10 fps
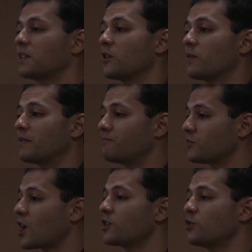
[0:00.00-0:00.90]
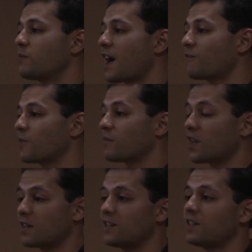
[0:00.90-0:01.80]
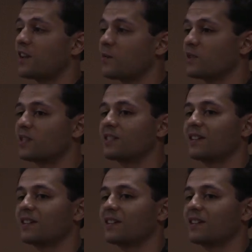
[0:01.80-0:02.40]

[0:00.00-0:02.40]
Not too bad from an idea that was